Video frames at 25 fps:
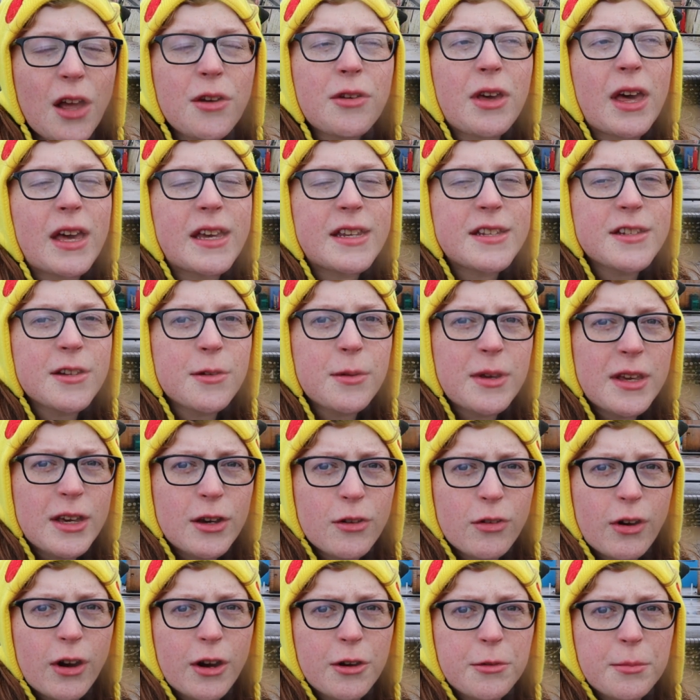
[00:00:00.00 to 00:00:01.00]
Okay, so
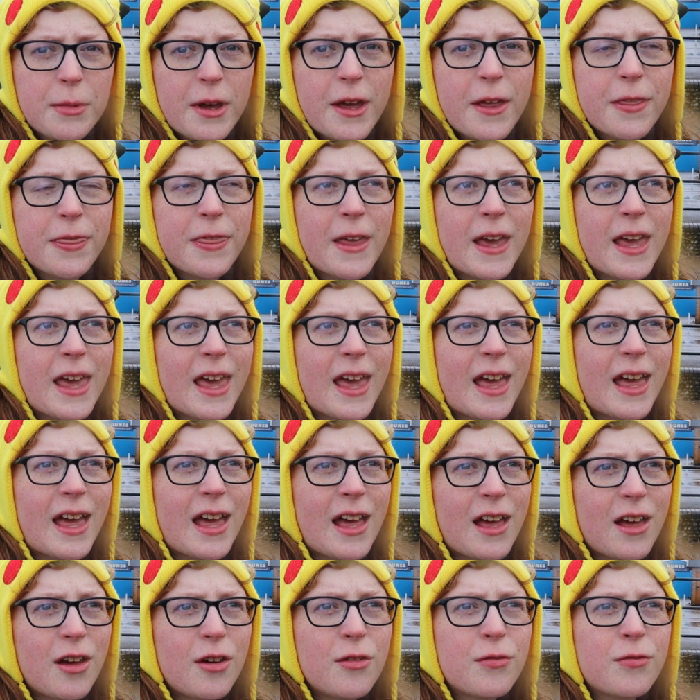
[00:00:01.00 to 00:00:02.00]
in Cromer they
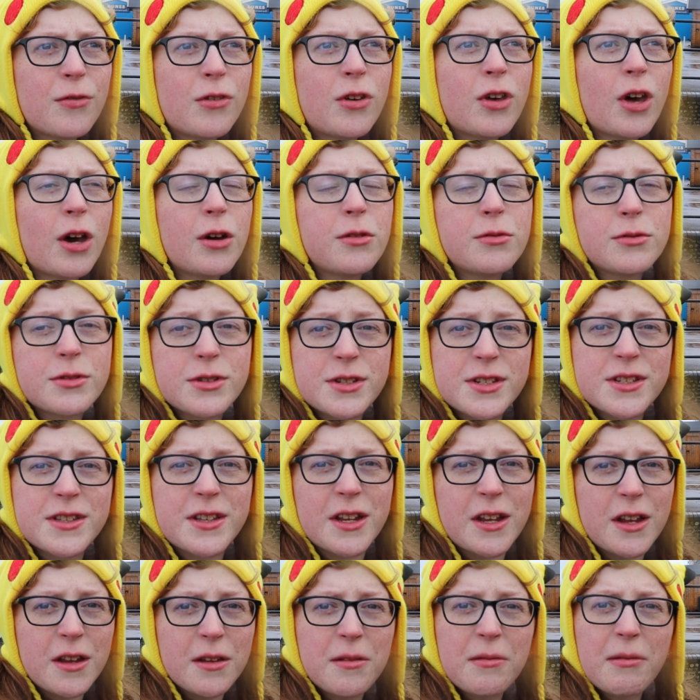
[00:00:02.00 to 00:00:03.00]
have goats
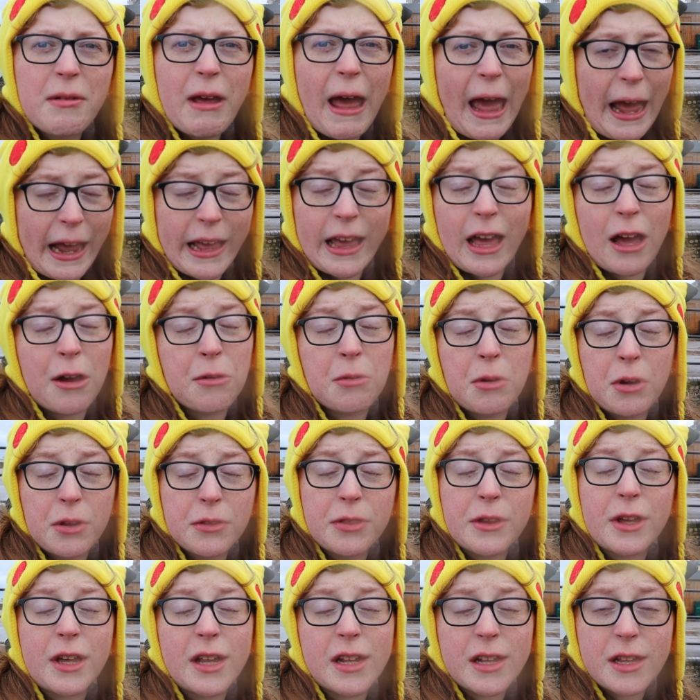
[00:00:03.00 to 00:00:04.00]
that hang out
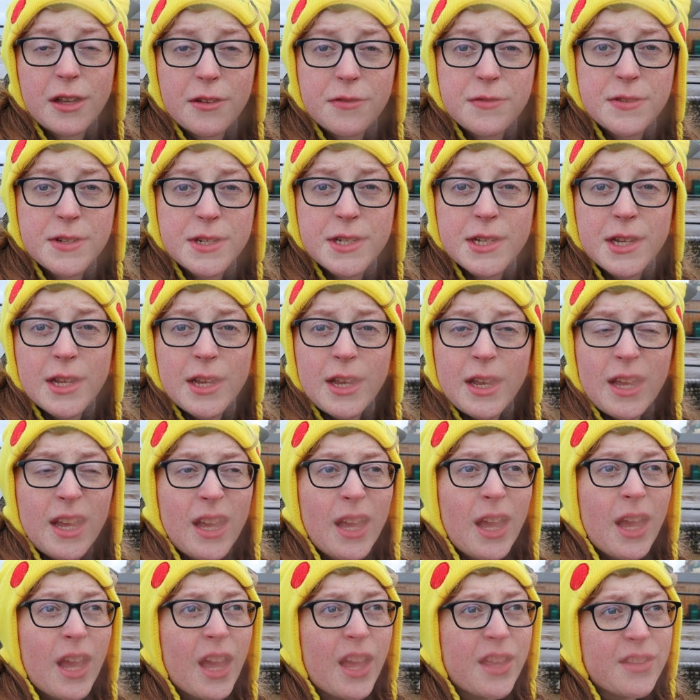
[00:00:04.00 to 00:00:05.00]
on the cliffs
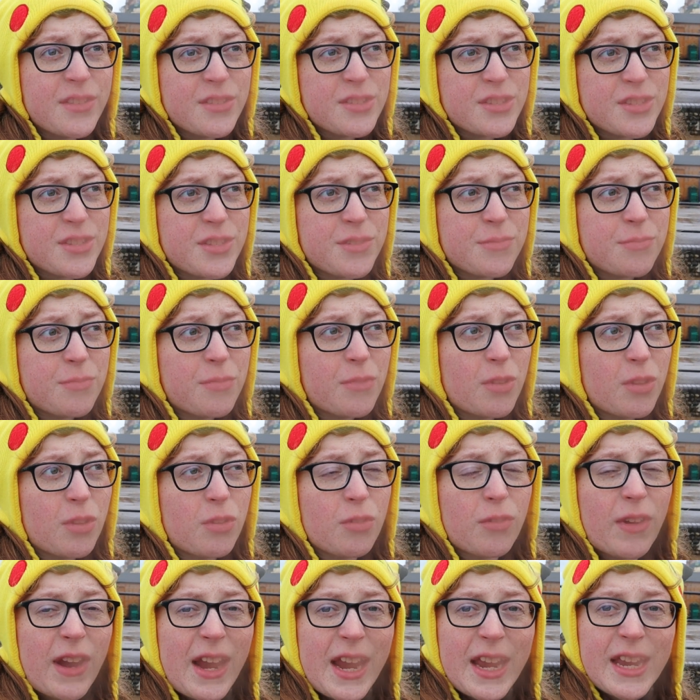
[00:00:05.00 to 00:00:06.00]
and just
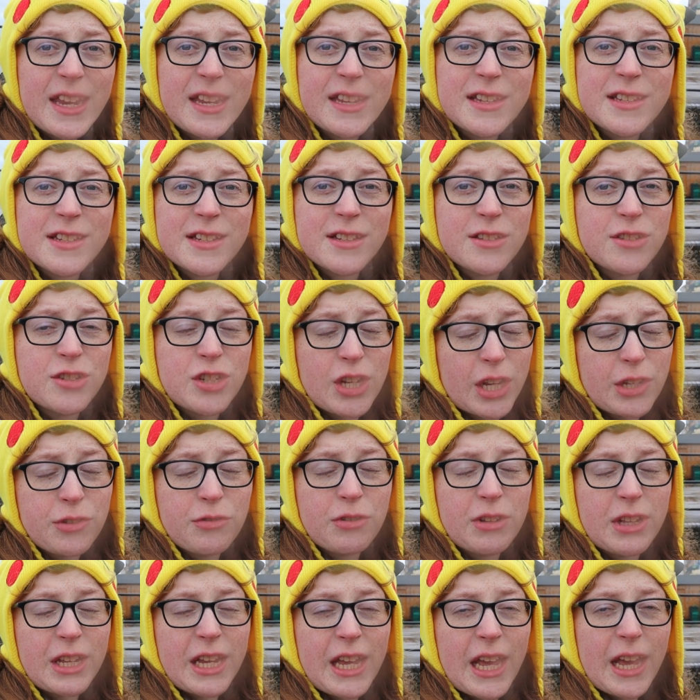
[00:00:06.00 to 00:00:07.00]
graze and
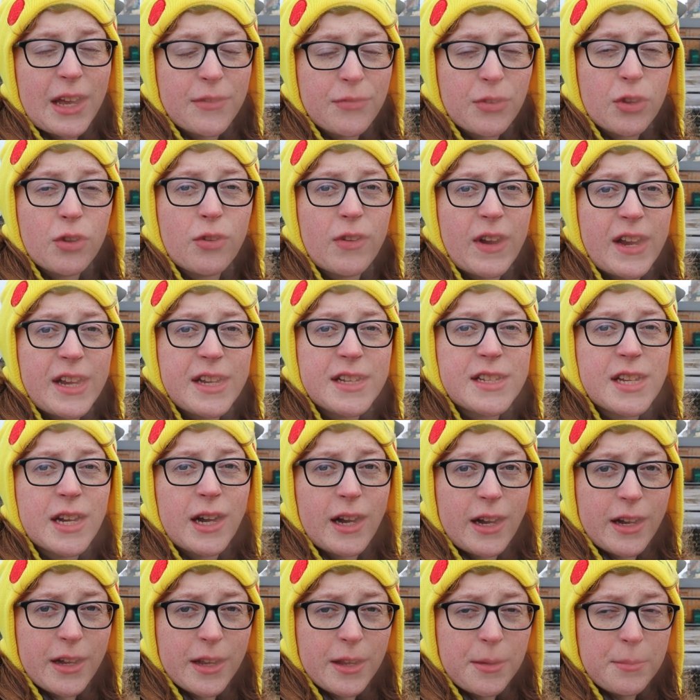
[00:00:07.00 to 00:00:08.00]
generally have a great
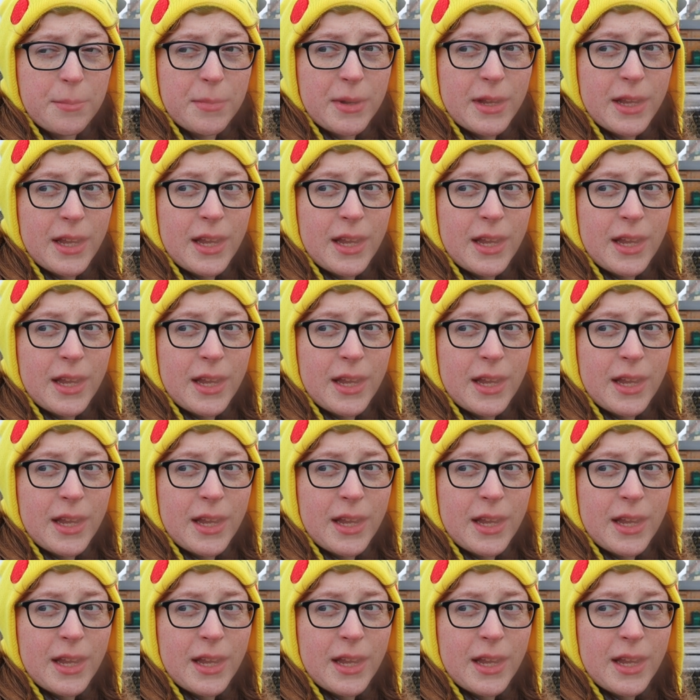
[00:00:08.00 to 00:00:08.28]
time.